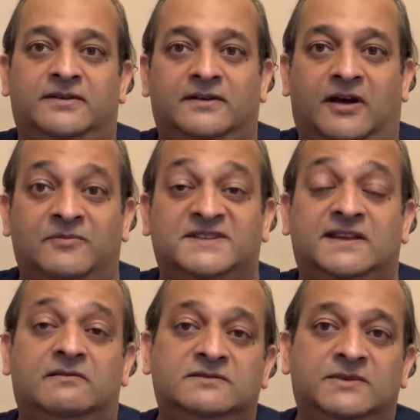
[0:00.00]
I'm a
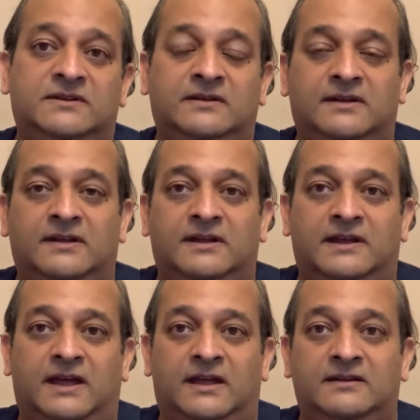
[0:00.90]
salesman,
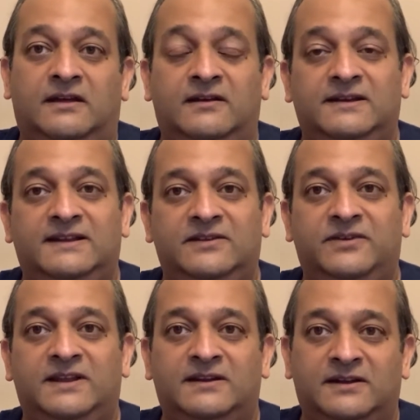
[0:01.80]
and I live
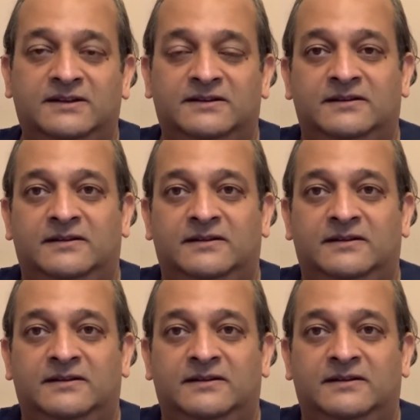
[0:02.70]
in London.